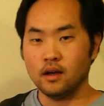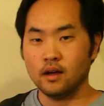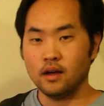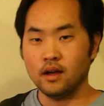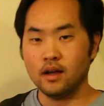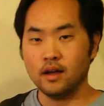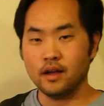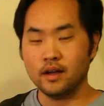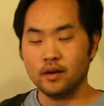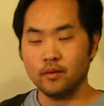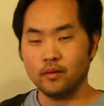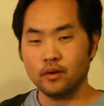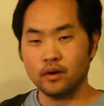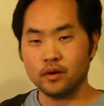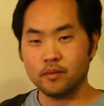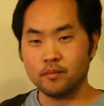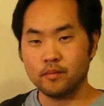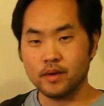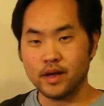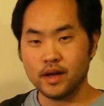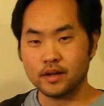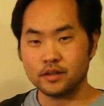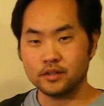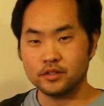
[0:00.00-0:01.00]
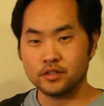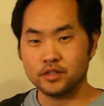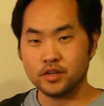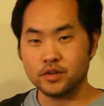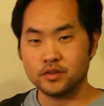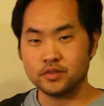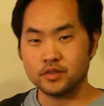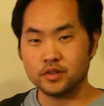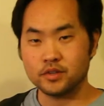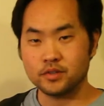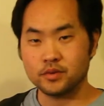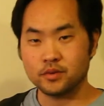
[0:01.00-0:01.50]
Hi, and welcome back to
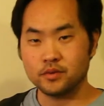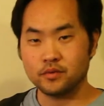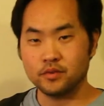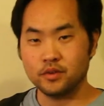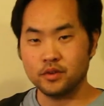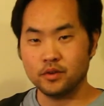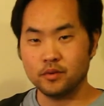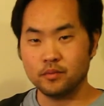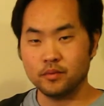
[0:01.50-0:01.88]
Choski's Review.